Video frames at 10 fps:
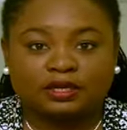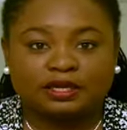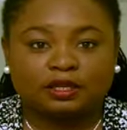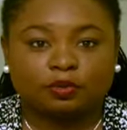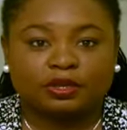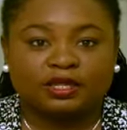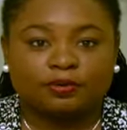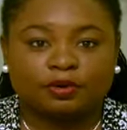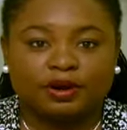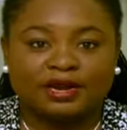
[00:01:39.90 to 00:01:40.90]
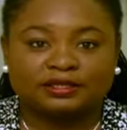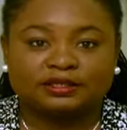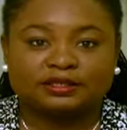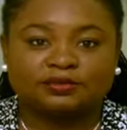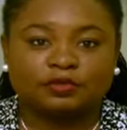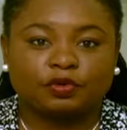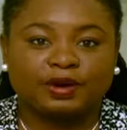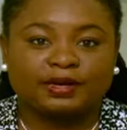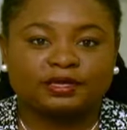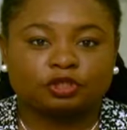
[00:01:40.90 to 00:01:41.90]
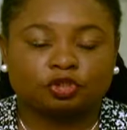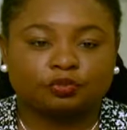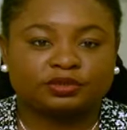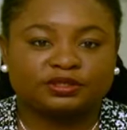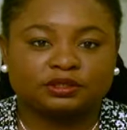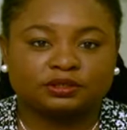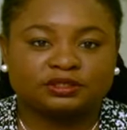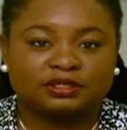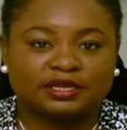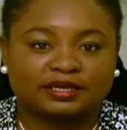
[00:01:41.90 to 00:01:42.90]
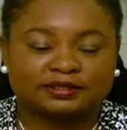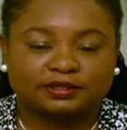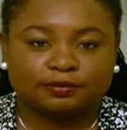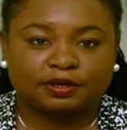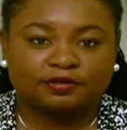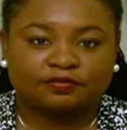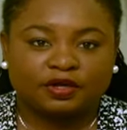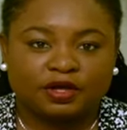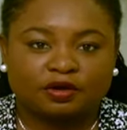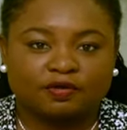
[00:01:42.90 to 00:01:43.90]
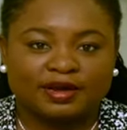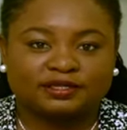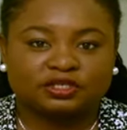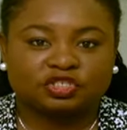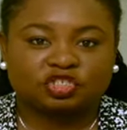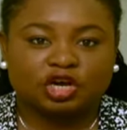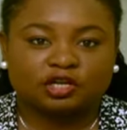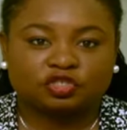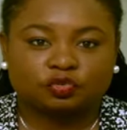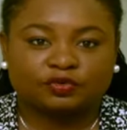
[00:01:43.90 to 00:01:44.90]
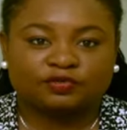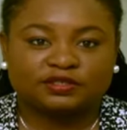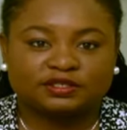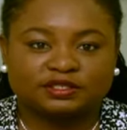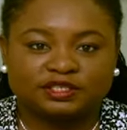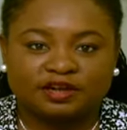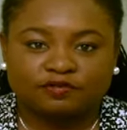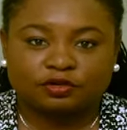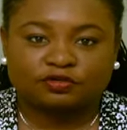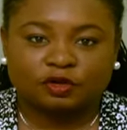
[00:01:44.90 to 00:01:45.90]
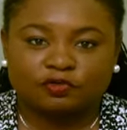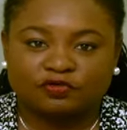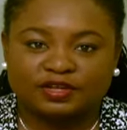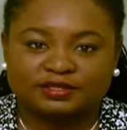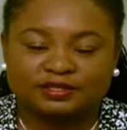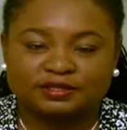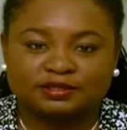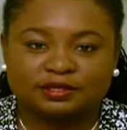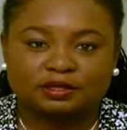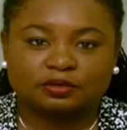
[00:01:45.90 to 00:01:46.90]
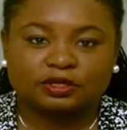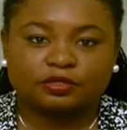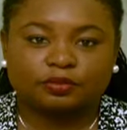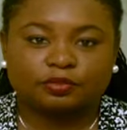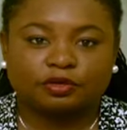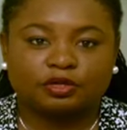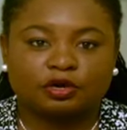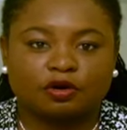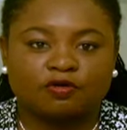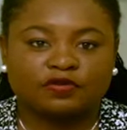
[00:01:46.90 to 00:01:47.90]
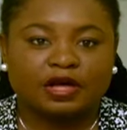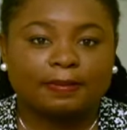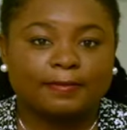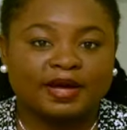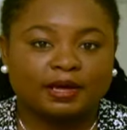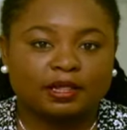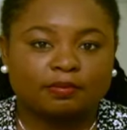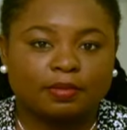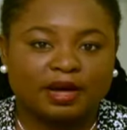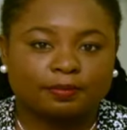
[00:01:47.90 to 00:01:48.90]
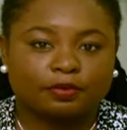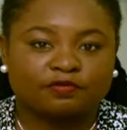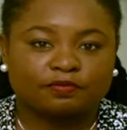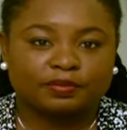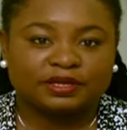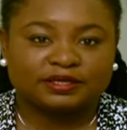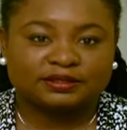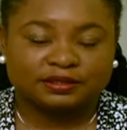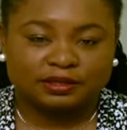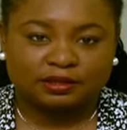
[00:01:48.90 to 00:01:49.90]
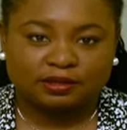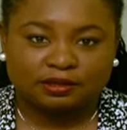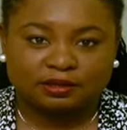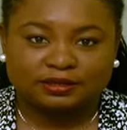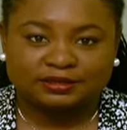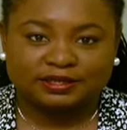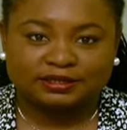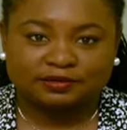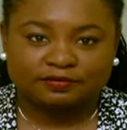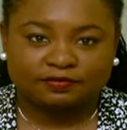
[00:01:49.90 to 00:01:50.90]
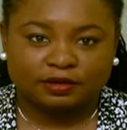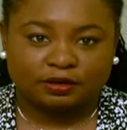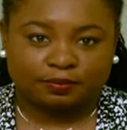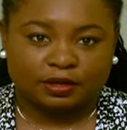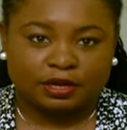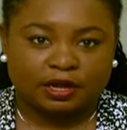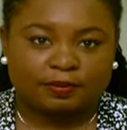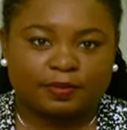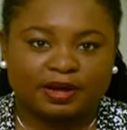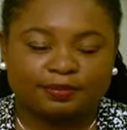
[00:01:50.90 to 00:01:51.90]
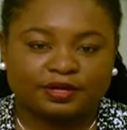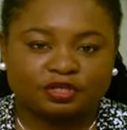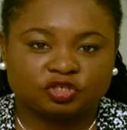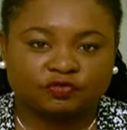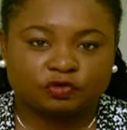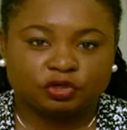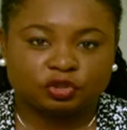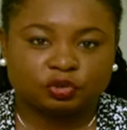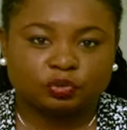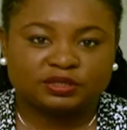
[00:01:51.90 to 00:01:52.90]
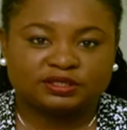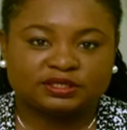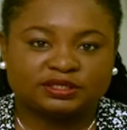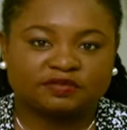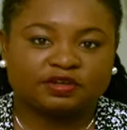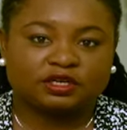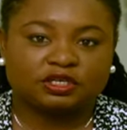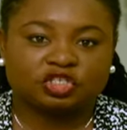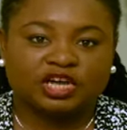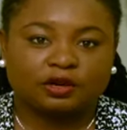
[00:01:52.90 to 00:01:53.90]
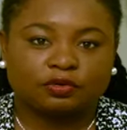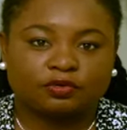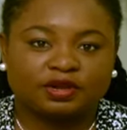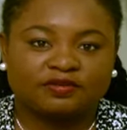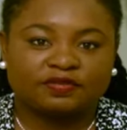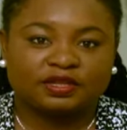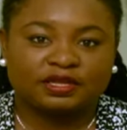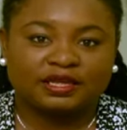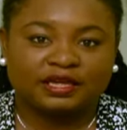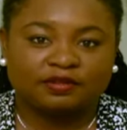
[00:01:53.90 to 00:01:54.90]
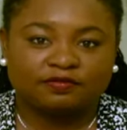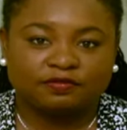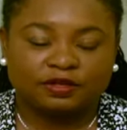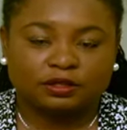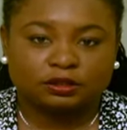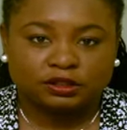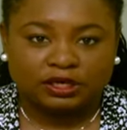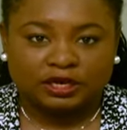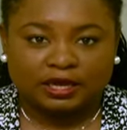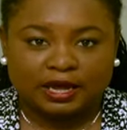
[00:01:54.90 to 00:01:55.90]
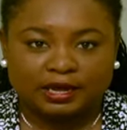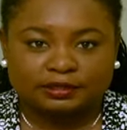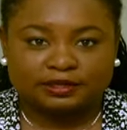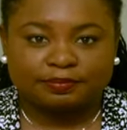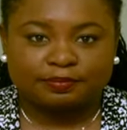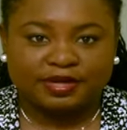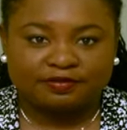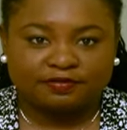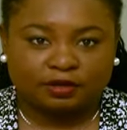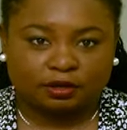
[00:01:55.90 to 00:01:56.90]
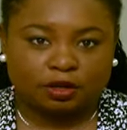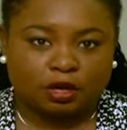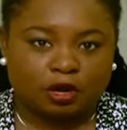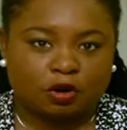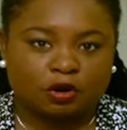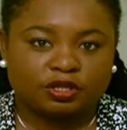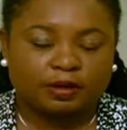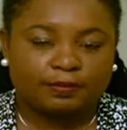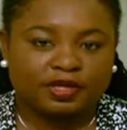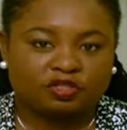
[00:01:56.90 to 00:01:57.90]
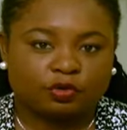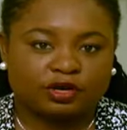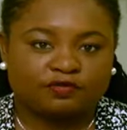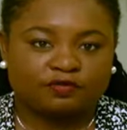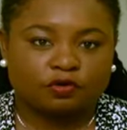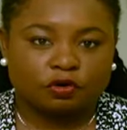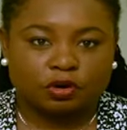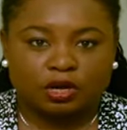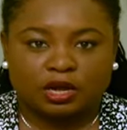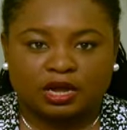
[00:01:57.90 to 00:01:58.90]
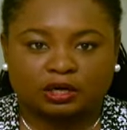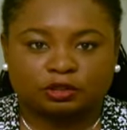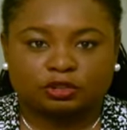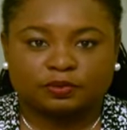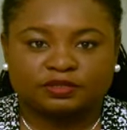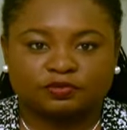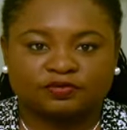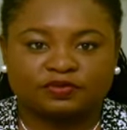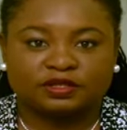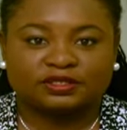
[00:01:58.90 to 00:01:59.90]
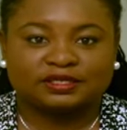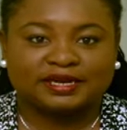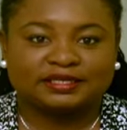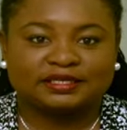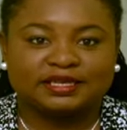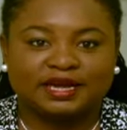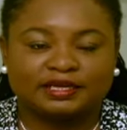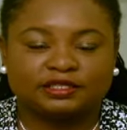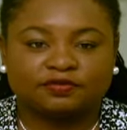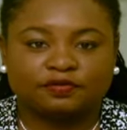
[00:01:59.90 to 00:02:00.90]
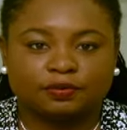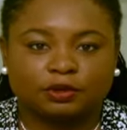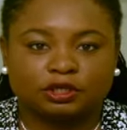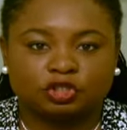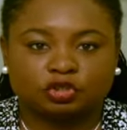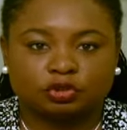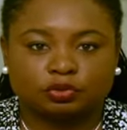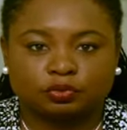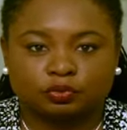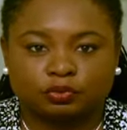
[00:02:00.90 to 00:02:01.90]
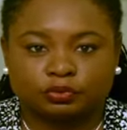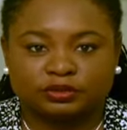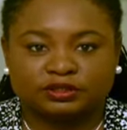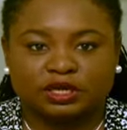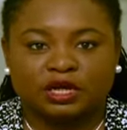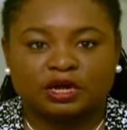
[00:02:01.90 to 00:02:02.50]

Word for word: Akil William Grant has been remanded to prison until next month. Grant is charged with several offenses, including the murder of Michael Mapp of Blaze Hill, St. Philip. Mapp, age 42, was discovered in a shallow grave in a cane field at Bayfield on May 24. An autopsy revealed that he died from gunshot wounds.